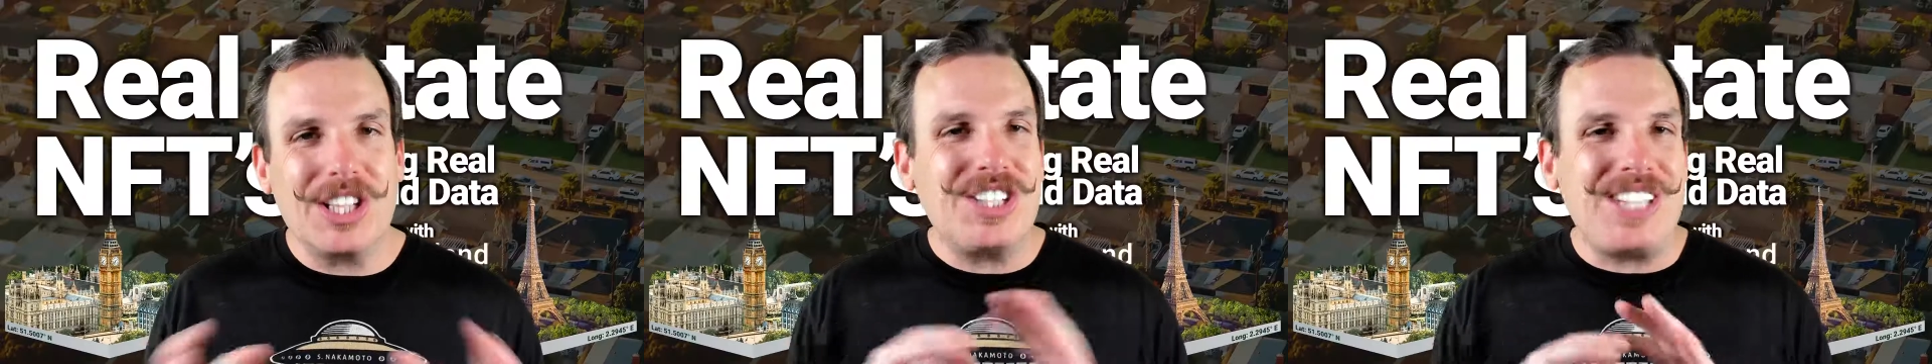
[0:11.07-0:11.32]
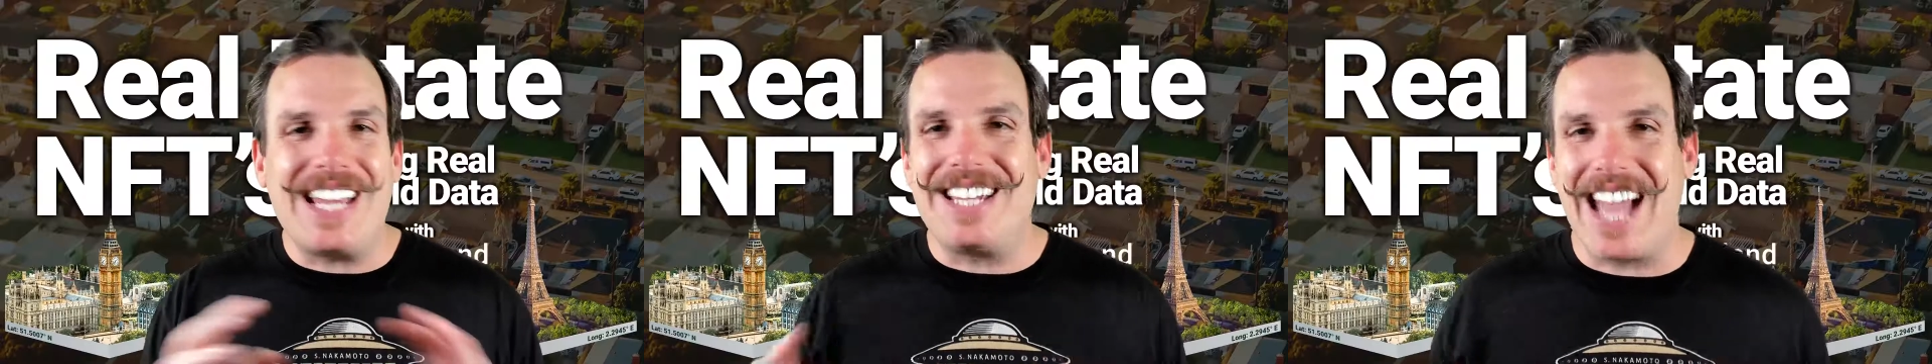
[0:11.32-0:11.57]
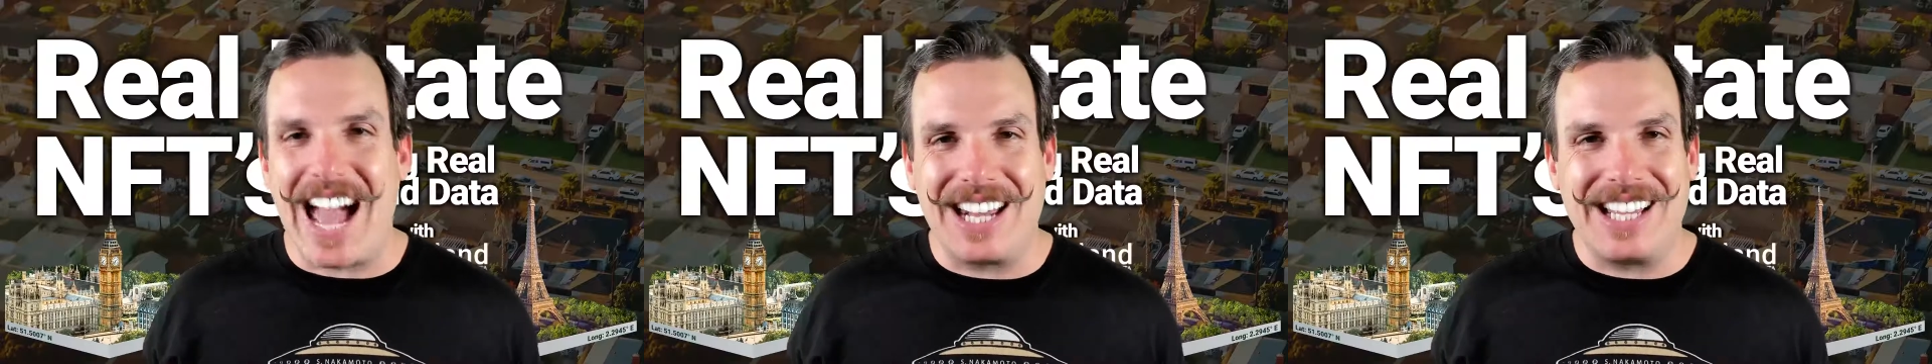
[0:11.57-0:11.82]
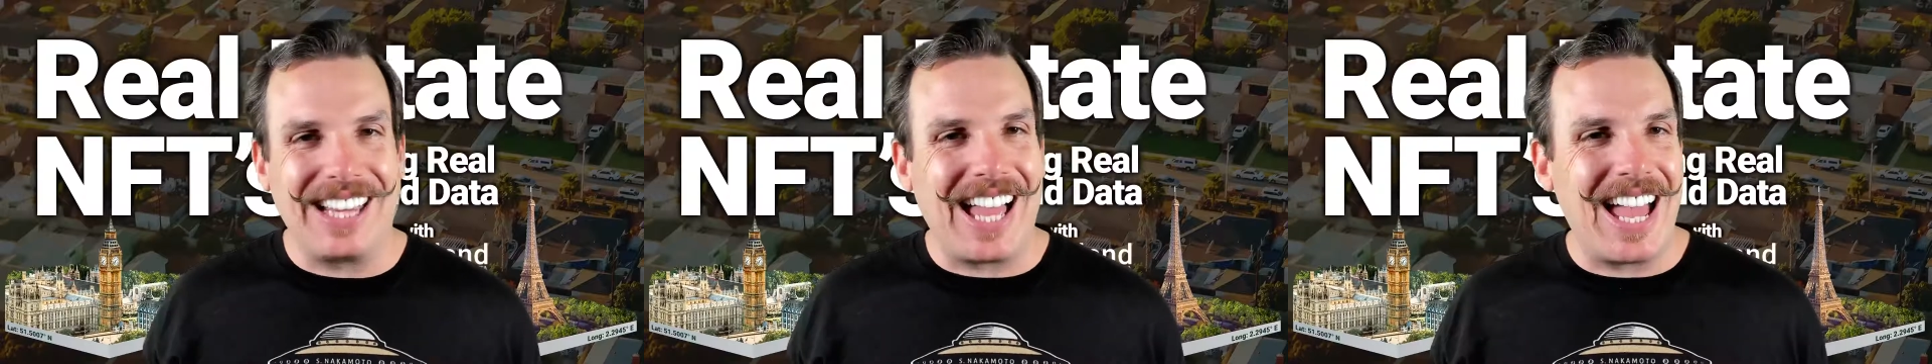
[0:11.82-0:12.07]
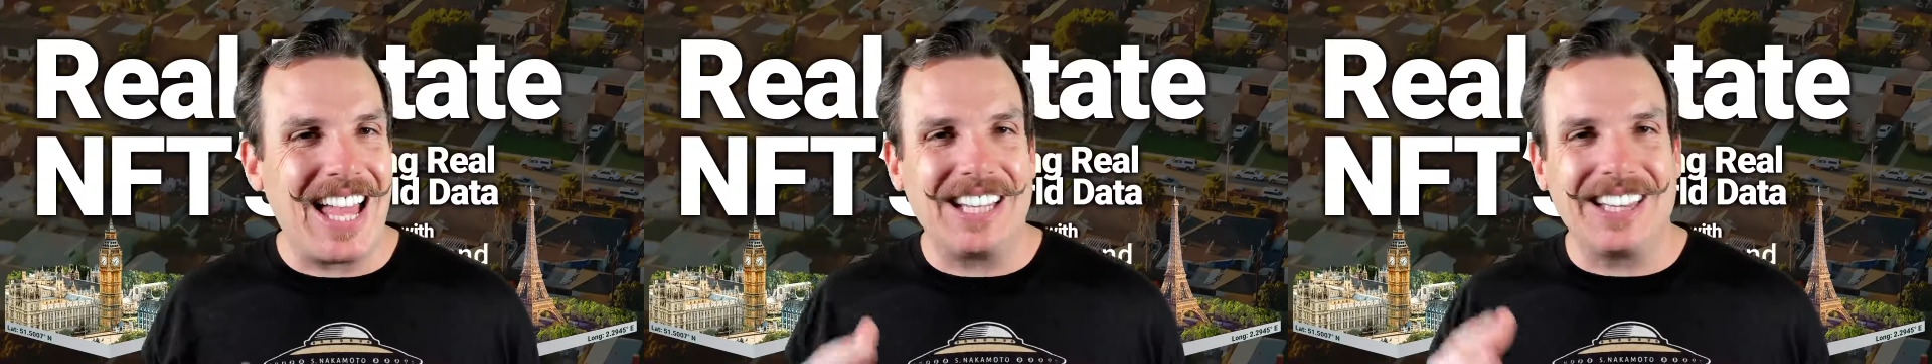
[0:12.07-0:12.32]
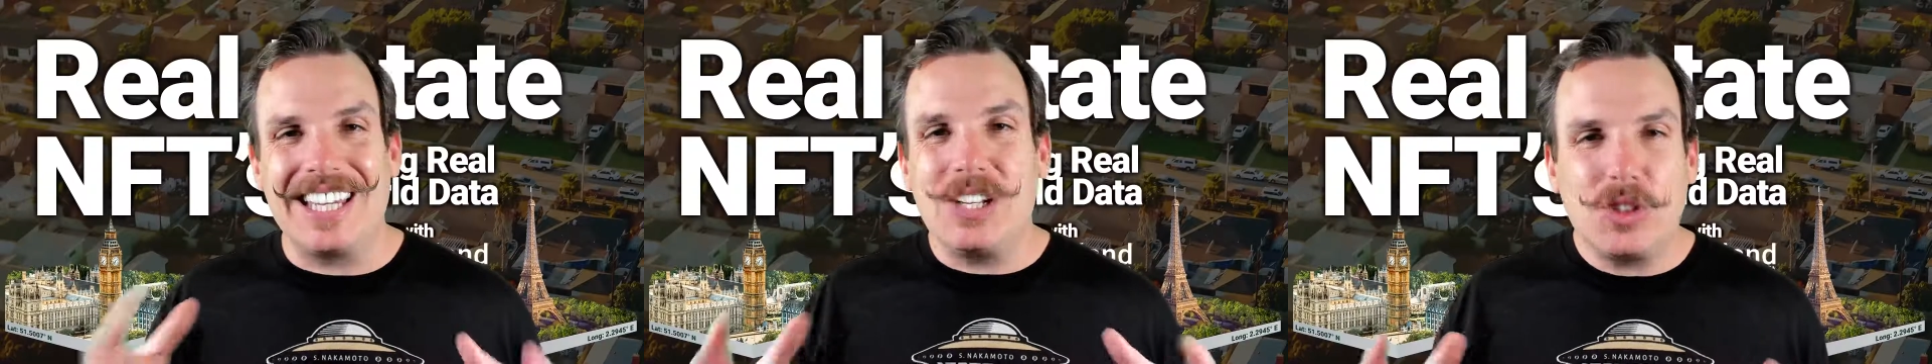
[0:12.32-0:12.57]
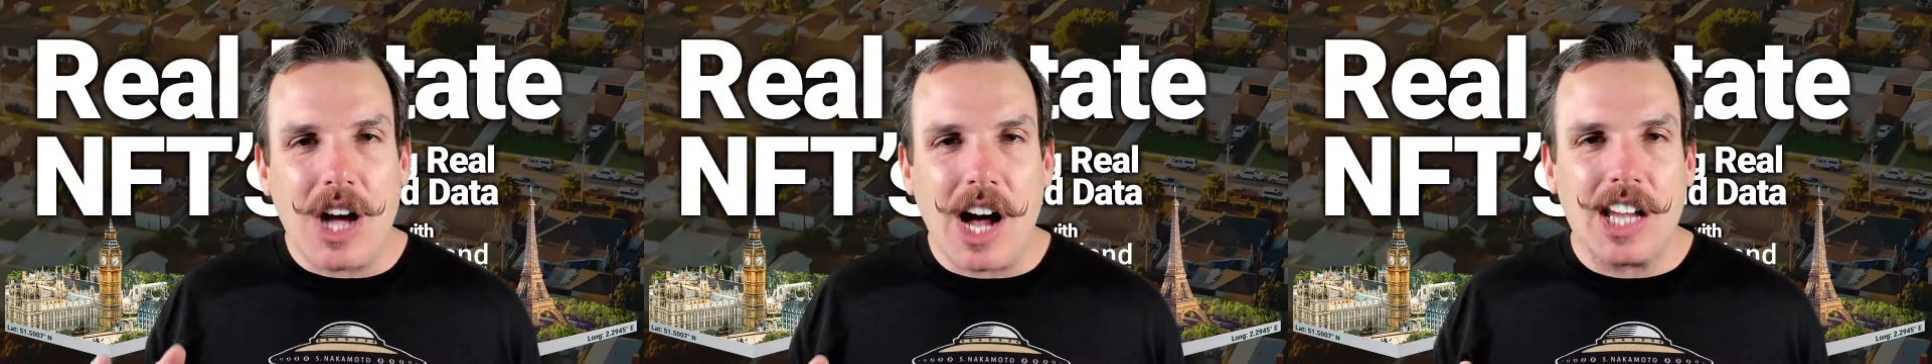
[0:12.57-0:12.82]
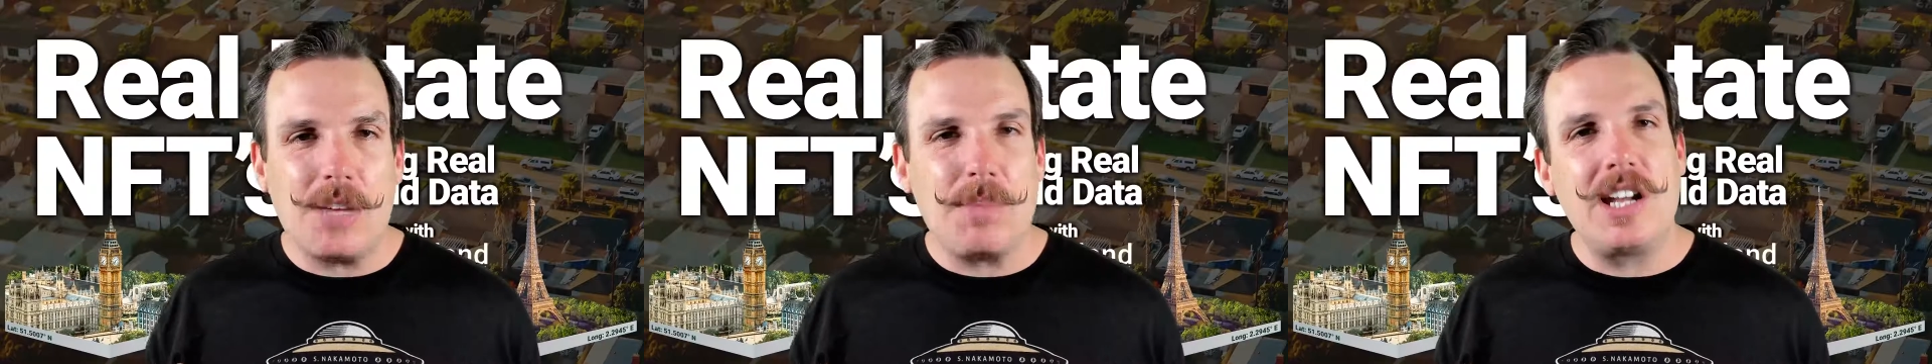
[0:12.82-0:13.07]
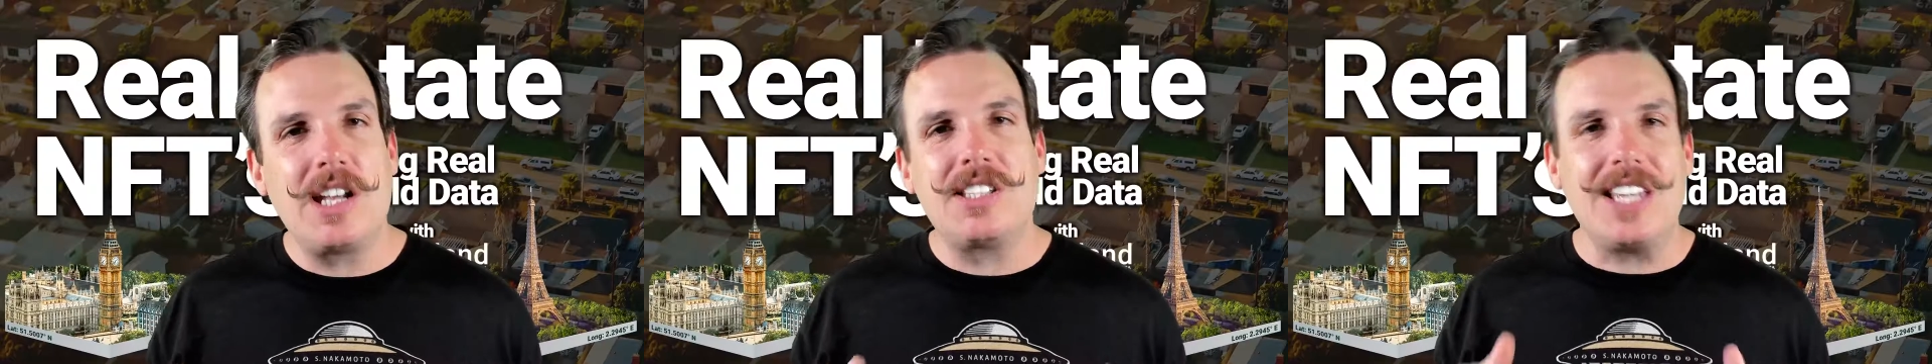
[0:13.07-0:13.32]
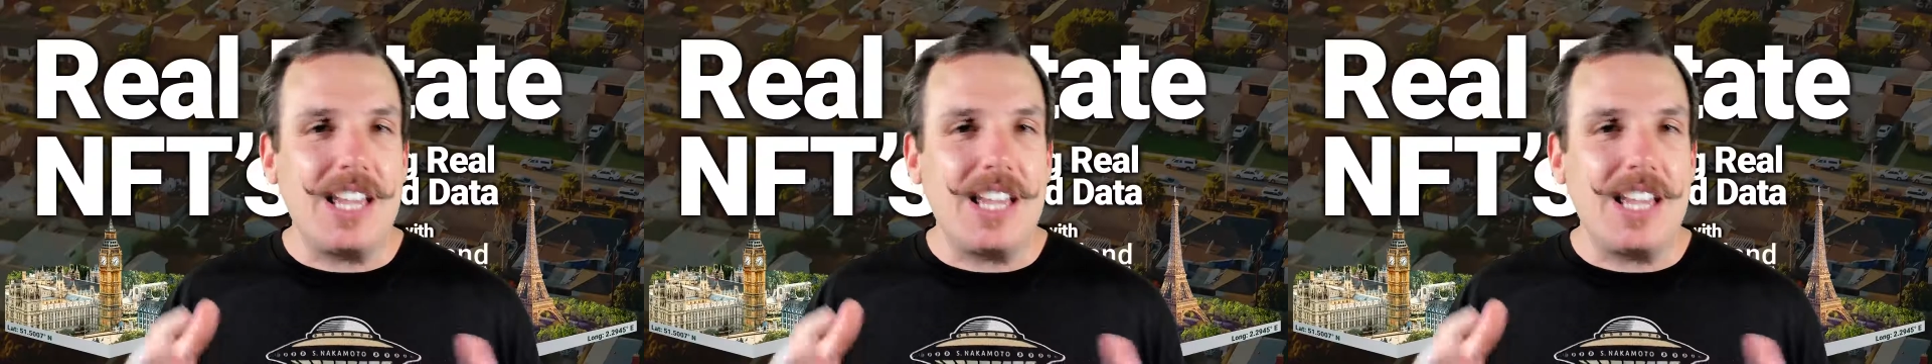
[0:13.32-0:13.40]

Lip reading: estate data like legal documents,